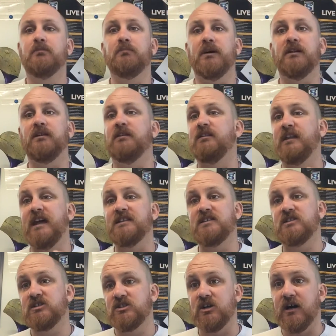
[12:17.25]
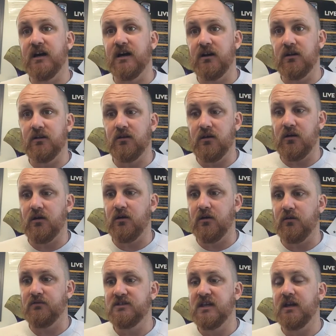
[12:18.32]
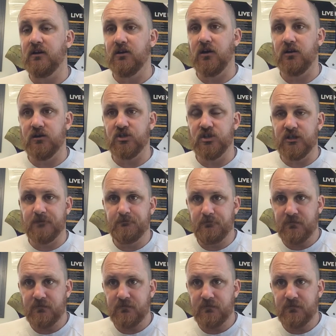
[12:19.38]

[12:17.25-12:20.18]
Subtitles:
But that style of technology.